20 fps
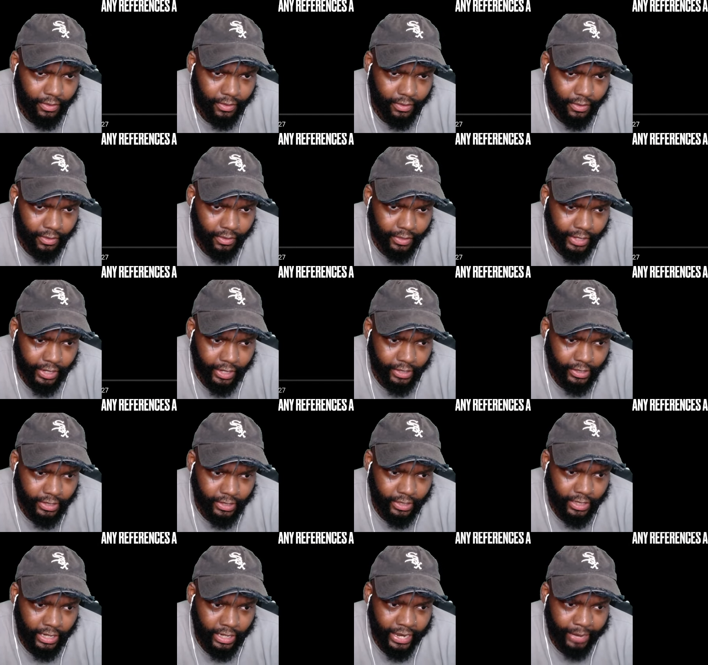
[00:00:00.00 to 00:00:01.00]
Okay.
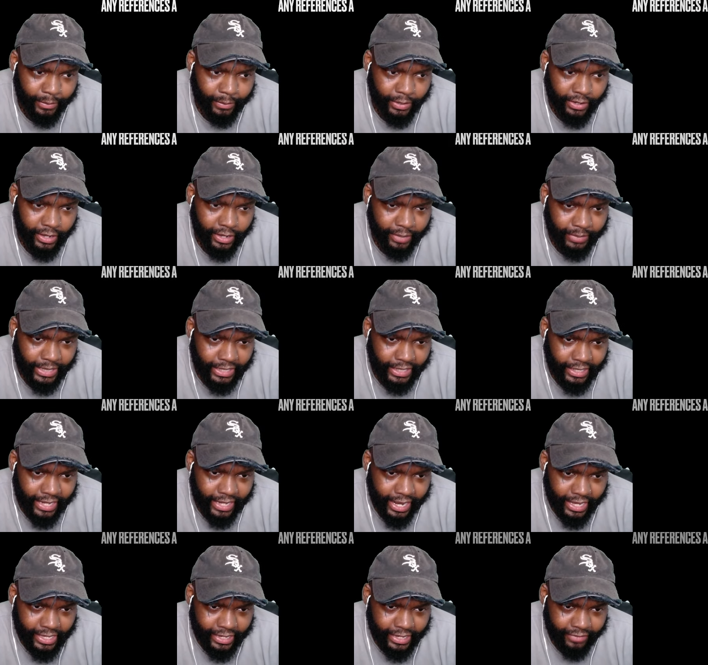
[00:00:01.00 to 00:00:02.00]
Disclaimer. That means
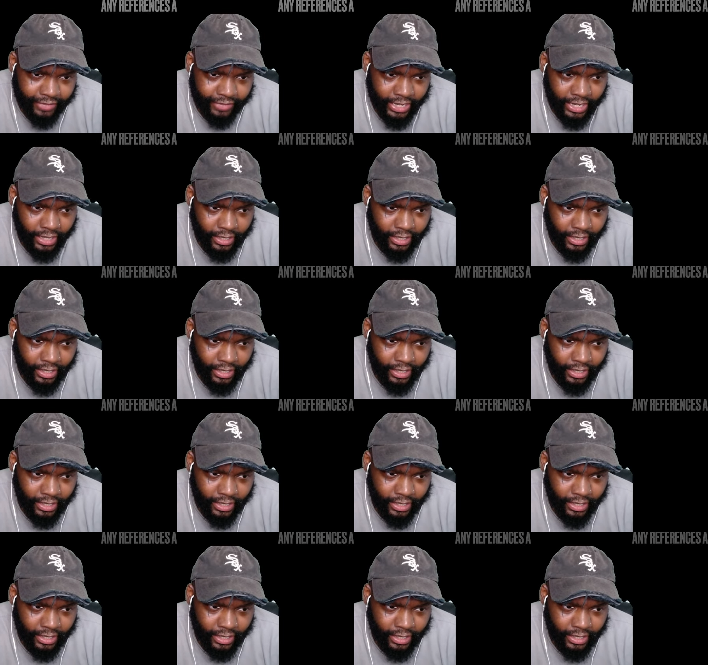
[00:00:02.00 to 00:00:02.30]
negativity.